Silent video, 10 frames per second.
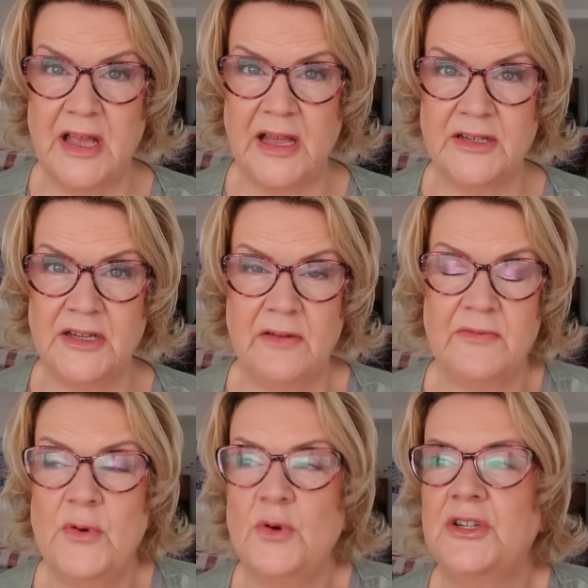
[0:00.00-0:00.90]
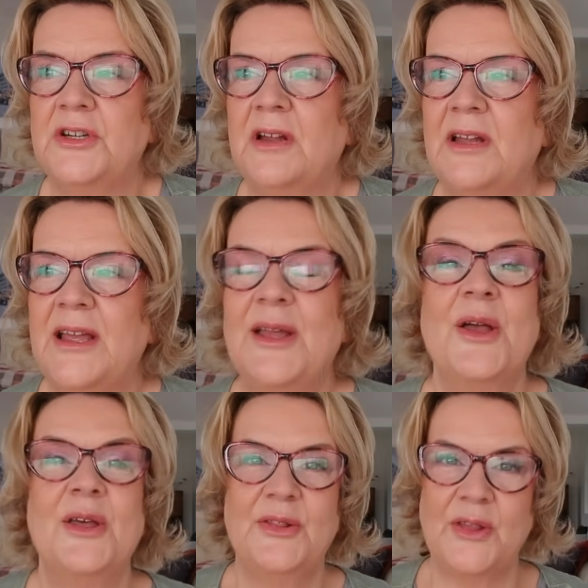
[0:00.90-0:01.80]
And unfortunately,
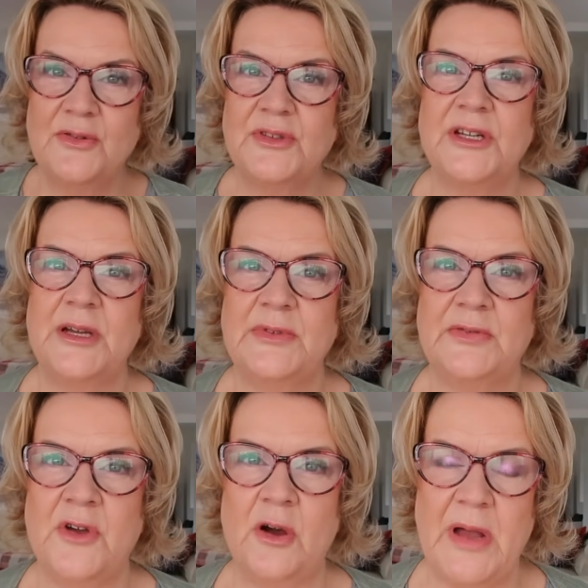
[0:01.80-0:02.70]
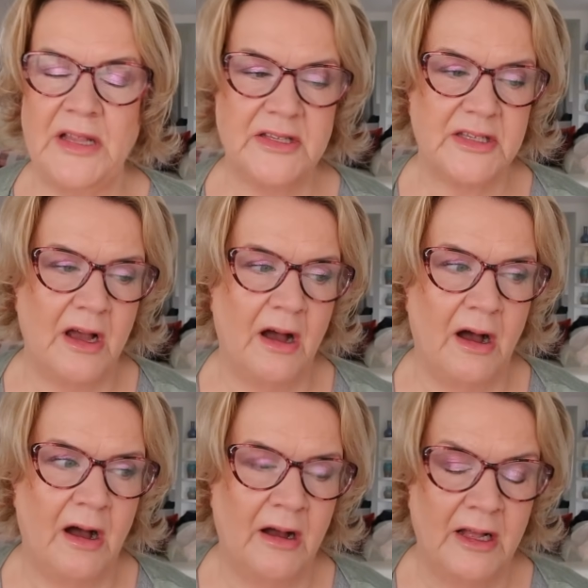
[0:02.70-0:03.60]
those types of comments
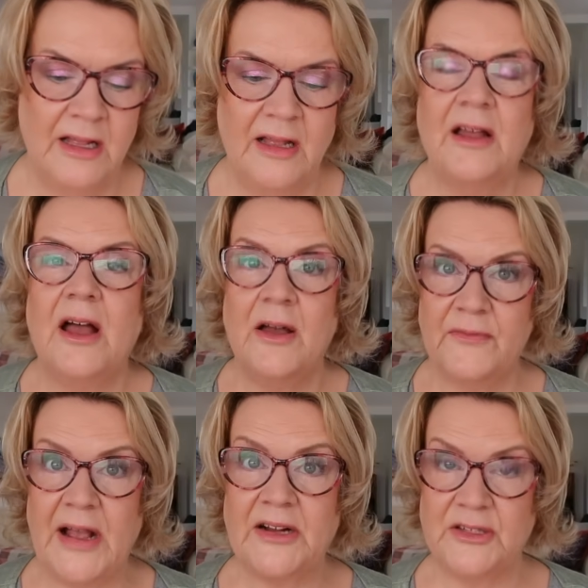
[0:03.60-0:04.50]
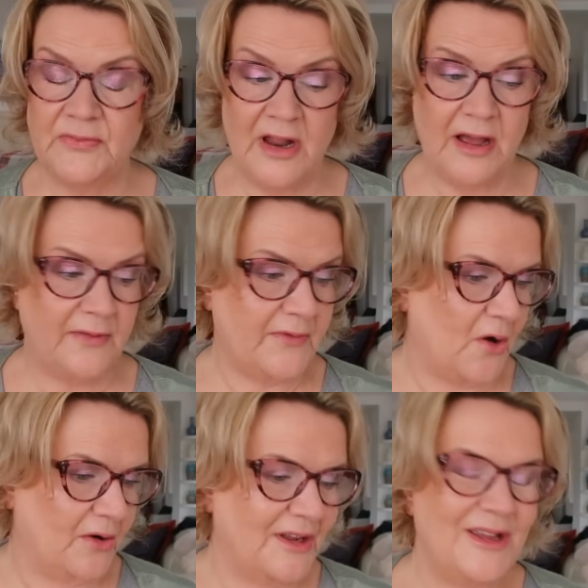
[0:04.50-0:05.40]
are a fact of life
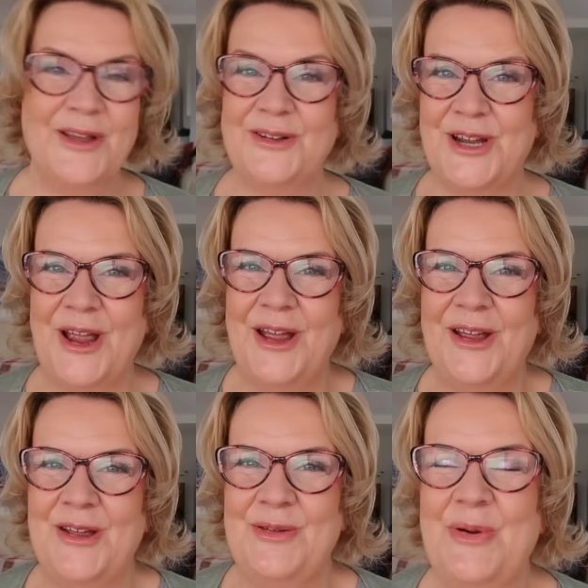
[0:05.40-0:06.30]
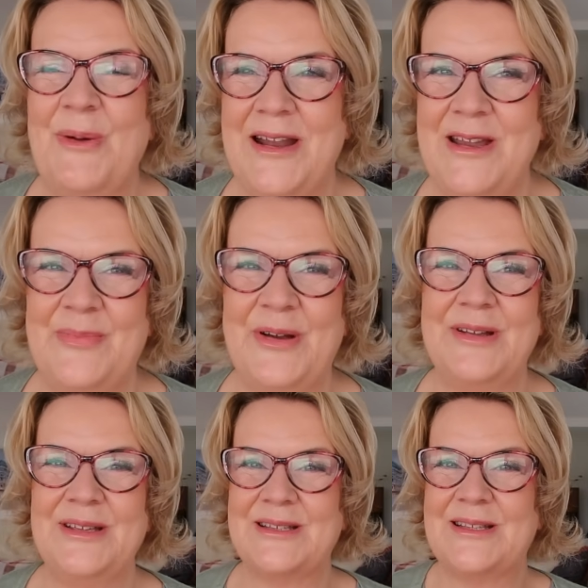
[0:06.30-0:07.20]
on YouTube. When you
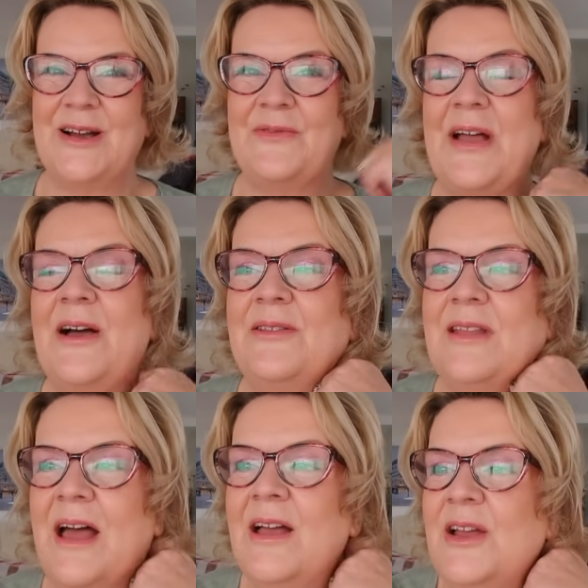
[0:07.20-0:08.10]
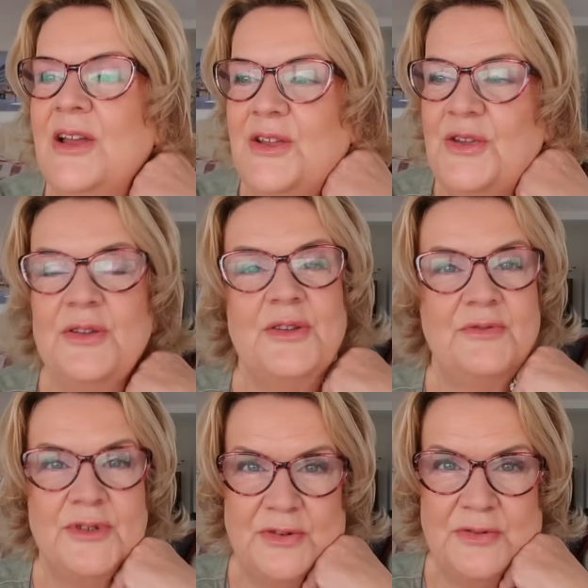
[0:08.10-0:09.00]
put yourself out there, you
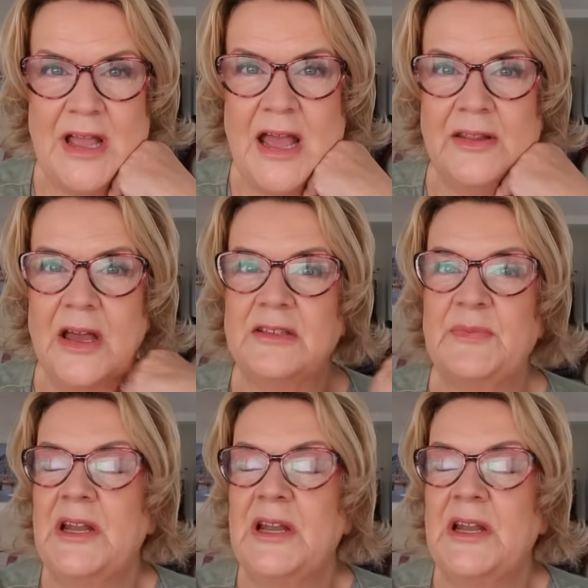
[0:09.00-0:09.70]
do get those.